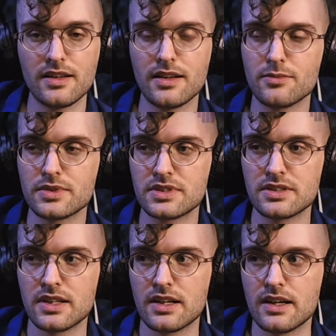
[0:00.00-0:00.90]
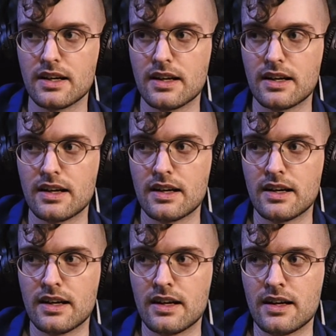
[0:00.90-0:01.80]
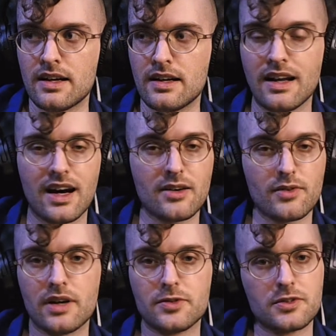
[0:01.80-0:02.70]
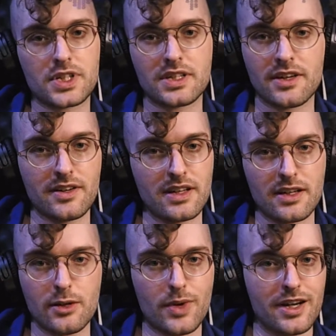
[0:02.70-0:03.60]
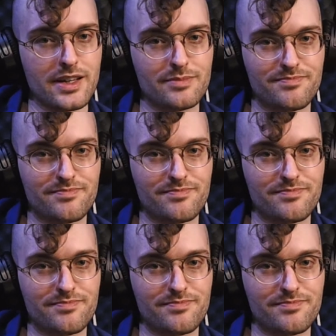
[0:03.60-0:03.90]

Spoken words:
it was not revolutionary in any way